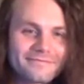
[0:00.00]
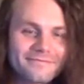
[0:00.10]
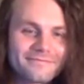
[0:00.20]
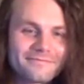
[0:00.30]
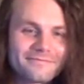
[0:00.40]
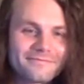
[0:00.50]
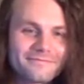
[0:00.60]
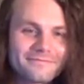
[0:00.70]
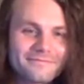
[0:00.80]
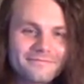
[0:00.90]

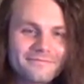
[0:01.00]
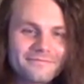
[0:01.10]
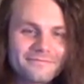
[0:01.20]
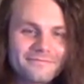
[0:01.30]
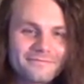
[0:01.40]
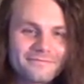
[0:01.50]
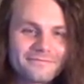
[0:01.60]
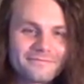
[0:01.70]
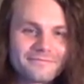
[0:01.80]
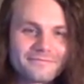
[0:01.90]

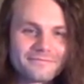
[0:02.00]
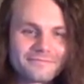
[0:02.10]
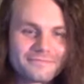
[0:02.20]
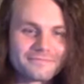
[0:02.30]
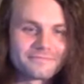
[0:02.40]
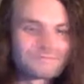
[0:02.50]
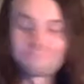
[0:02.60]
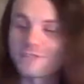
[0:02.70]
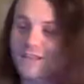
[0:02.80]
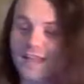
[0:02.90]

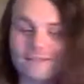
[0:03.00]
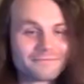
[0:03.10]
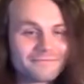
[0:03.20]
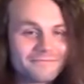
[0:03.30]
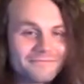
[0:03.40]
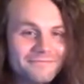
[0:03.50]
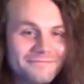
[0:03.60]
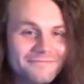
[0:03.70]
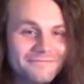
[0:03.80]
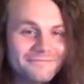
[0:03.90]

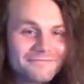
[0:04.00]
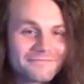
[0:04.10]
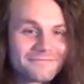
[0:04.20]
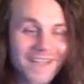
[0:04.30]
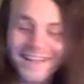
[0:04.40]
This person isn't speaking.